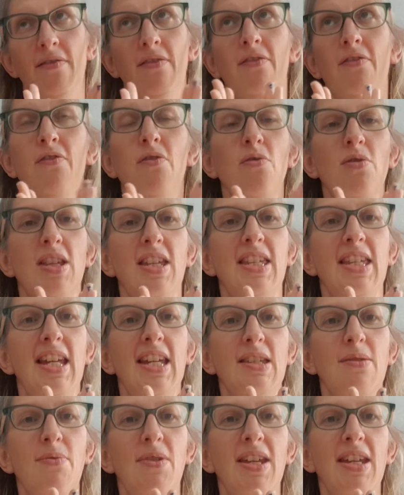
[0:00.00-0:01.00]
4 to
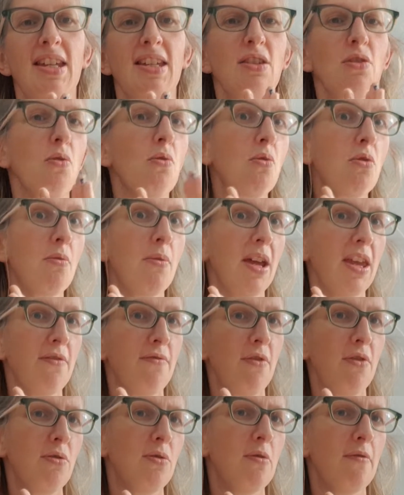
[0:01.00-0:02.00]
6 weeks all the way
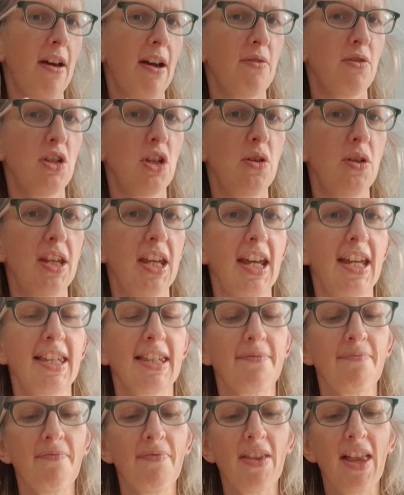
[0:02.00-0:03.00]
through to around 2 years.
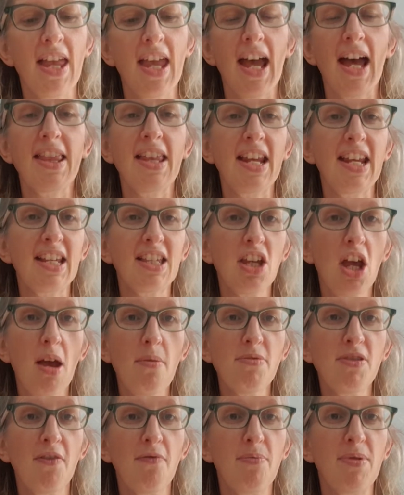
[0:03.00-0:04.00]
And then in
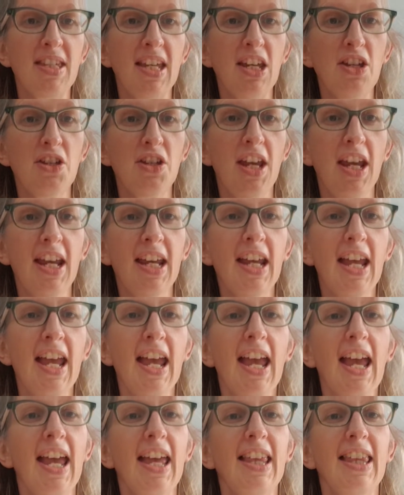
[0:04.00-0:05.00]
terms of positioning,
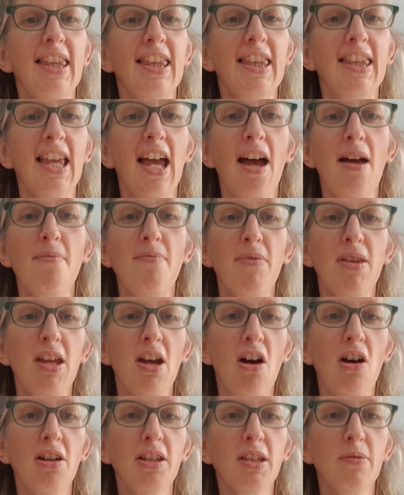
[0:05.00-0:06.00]
the
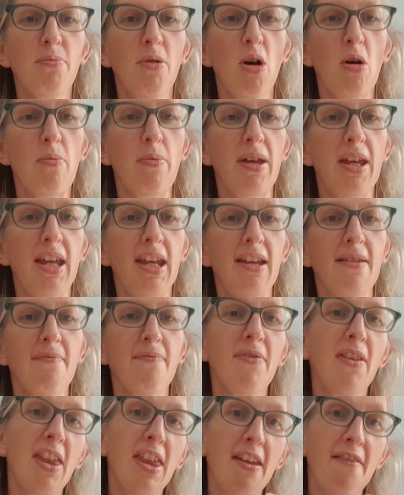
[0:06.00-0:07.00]
Artipoppe,
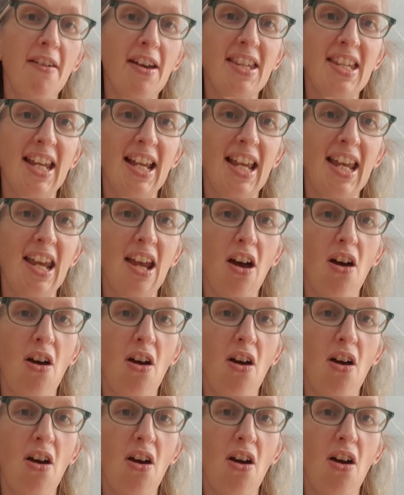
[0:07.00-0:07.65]
theoretically,